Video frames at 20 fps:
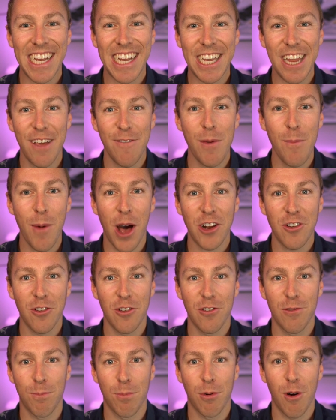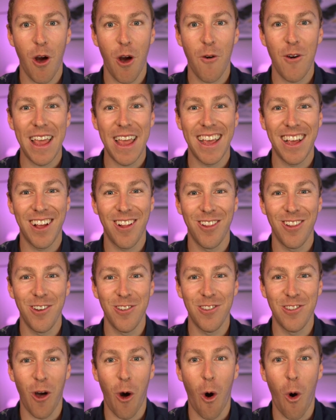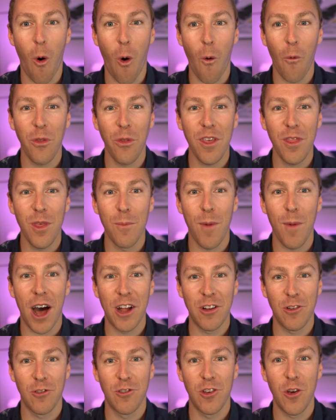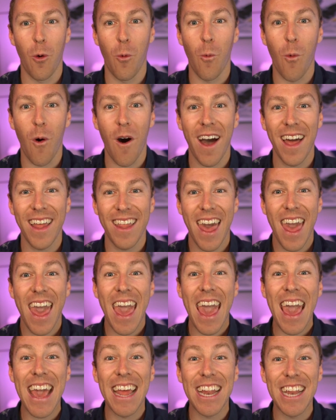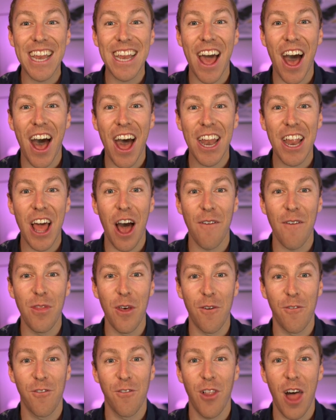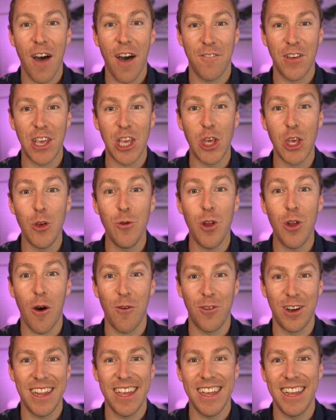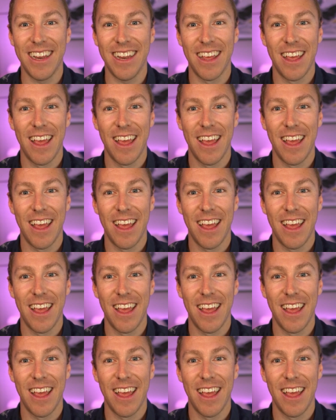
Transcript: Divi Modules Pro includes only the modules you'll want and none of the fluff you don't need.